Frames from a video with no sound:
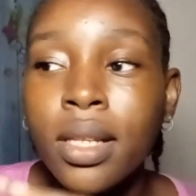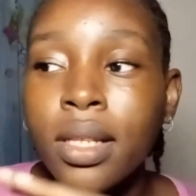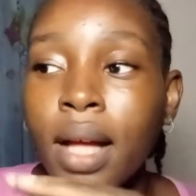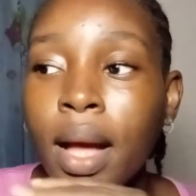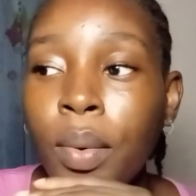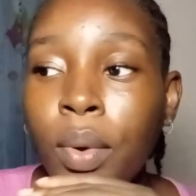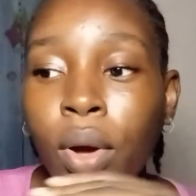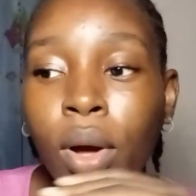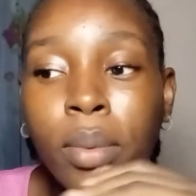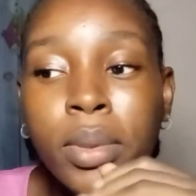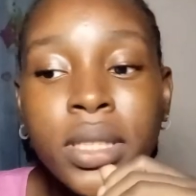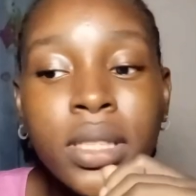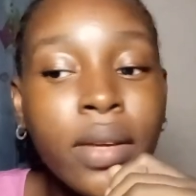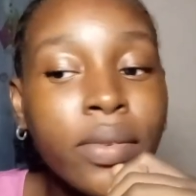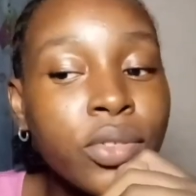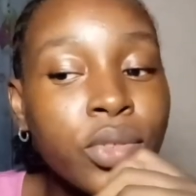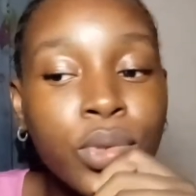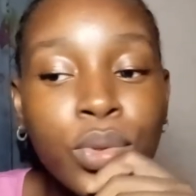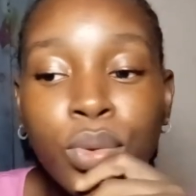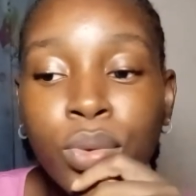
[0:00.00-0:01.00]
I woke up this
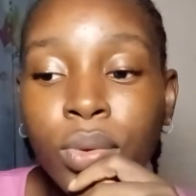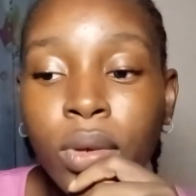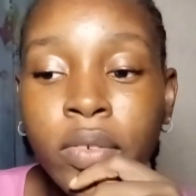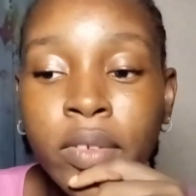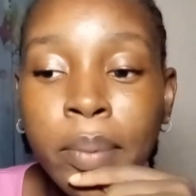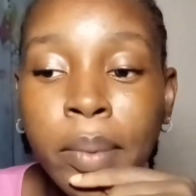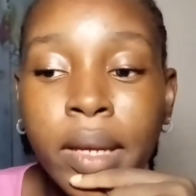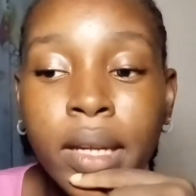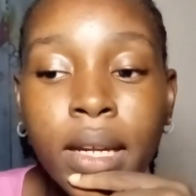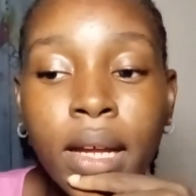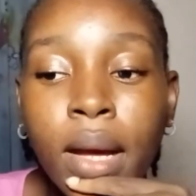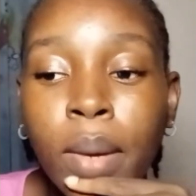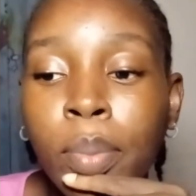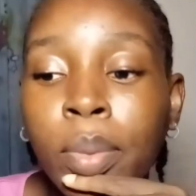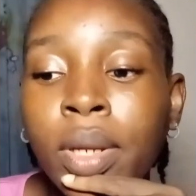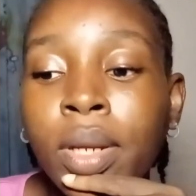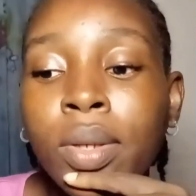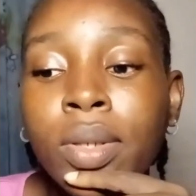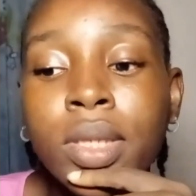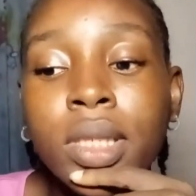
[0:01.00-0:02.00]
afternoon after my nap
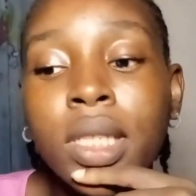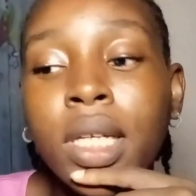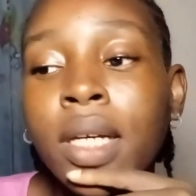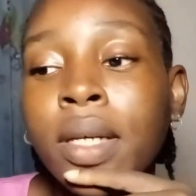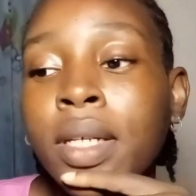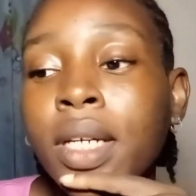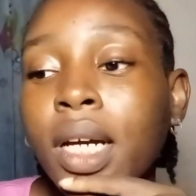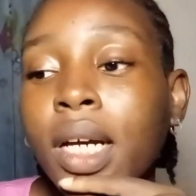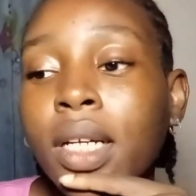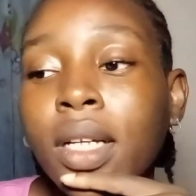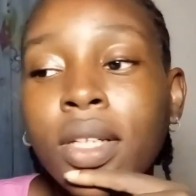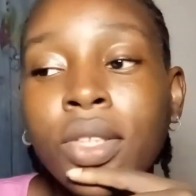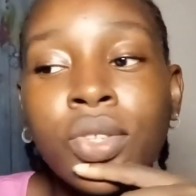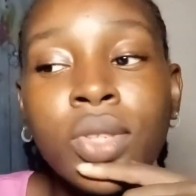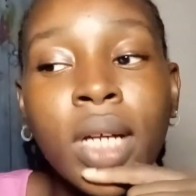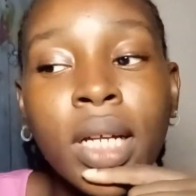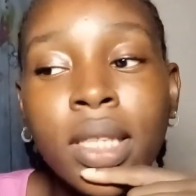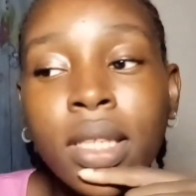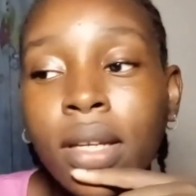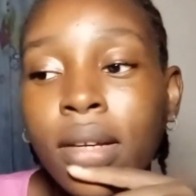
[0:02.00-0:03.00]
and I was like,
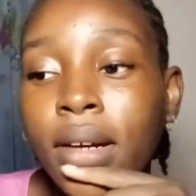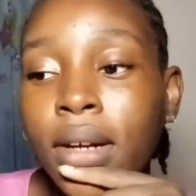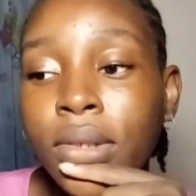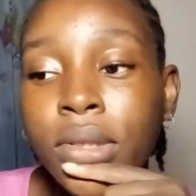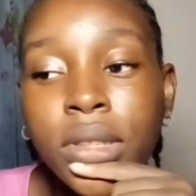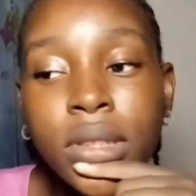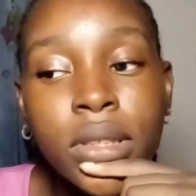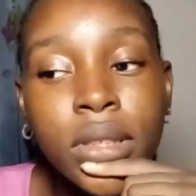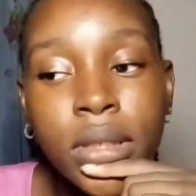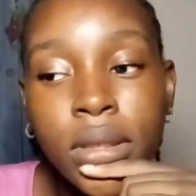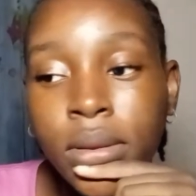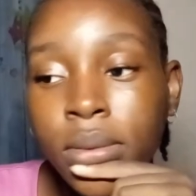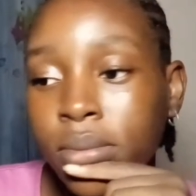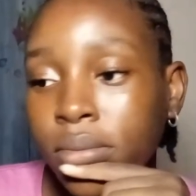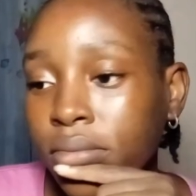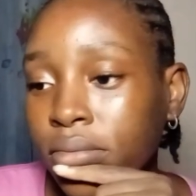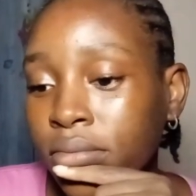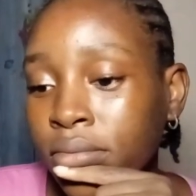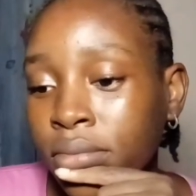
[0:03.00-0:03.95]
should I take out this thing?